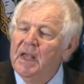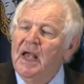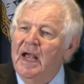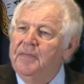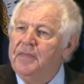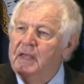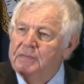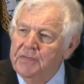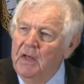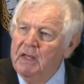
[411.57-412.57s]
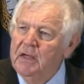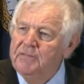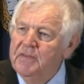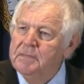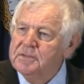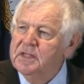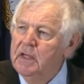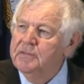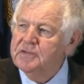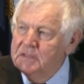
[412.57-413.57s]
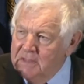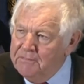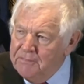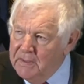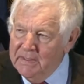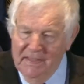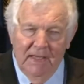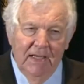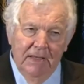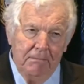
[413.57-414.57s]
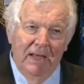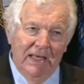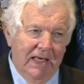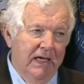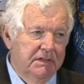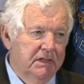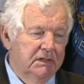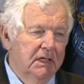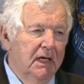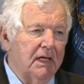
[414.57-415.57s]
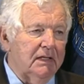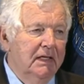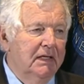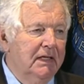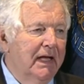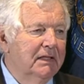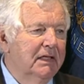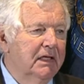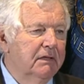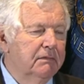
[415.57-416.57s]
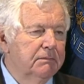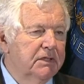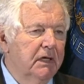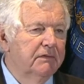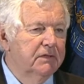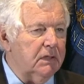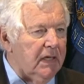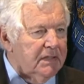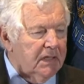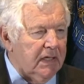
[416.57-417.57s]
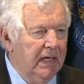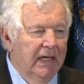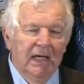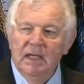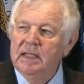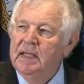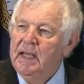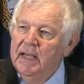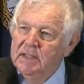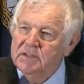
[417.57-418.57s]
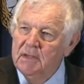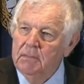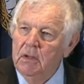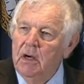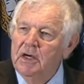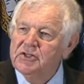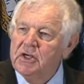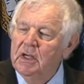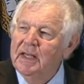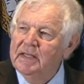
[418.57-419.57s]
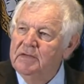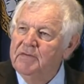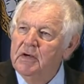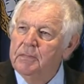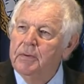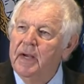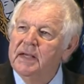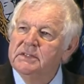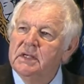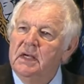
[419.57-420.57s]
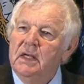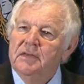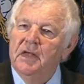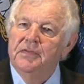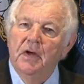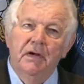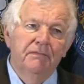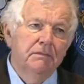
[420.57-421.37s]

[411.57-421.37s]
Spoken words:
And they thought of themselves differently in many cases. They did not think of themselves as a cog in some large collective enterprise. They thought of